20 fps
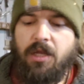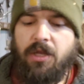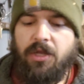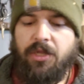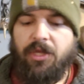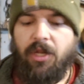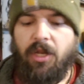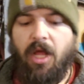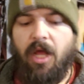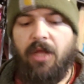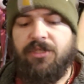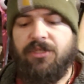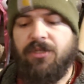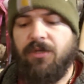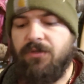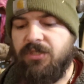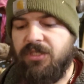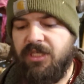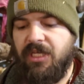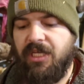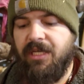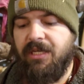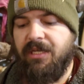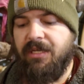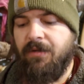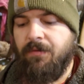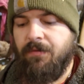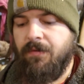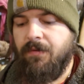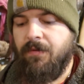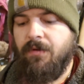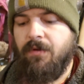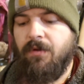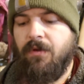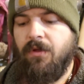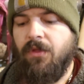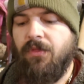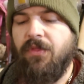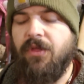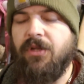you'll also see
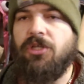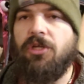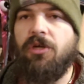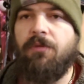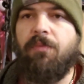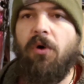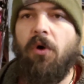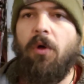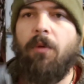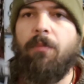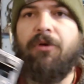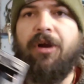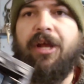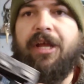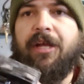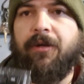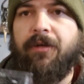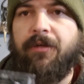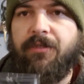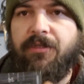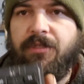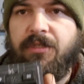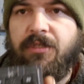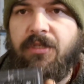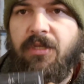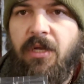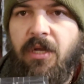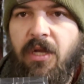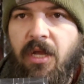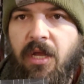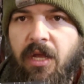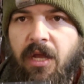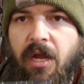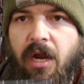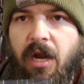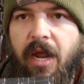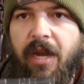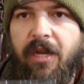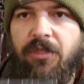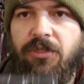the two-pole breakers.
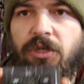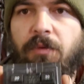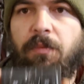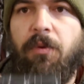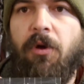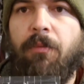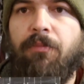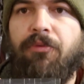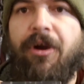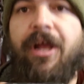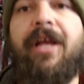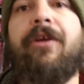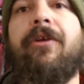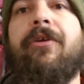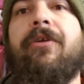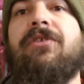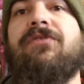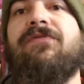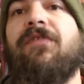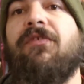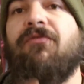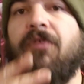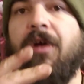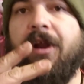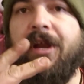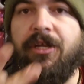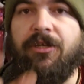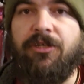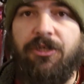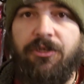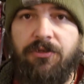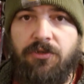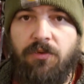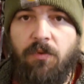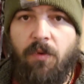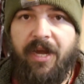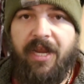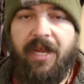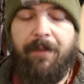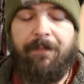Right? A two-pole breaker is for running
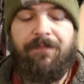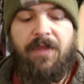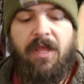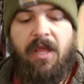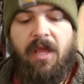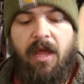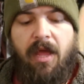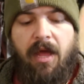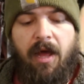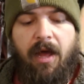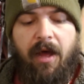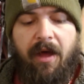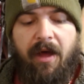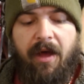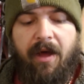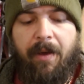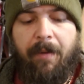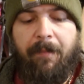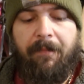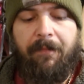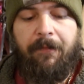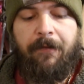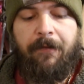220. Now,